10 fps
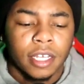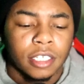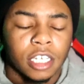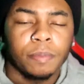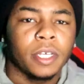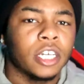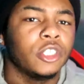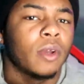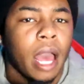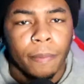Just because
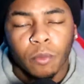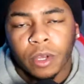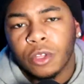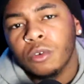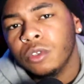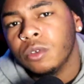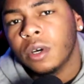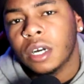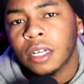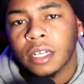you happy with who you
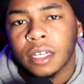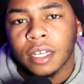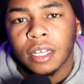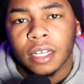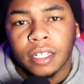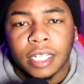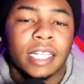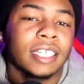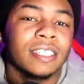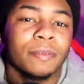are, that
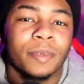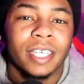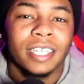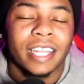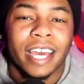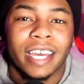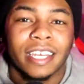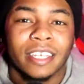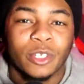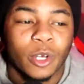doesn't mean that,
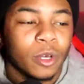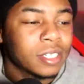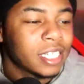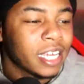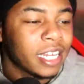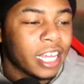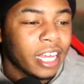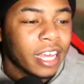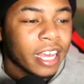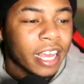you know what I'm saying, that
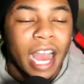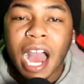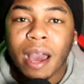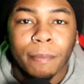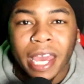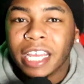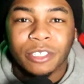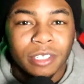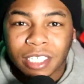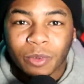God made
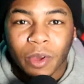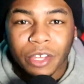you this way.